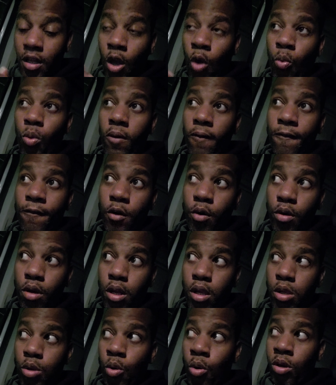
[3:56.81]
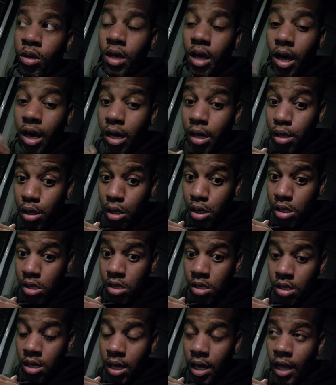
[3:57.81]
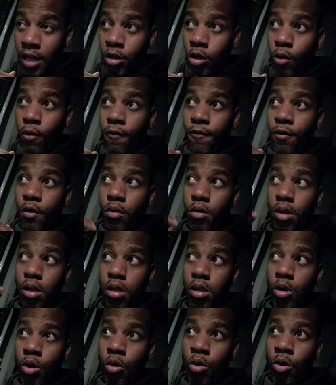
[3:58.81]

And we focus on us and don't focus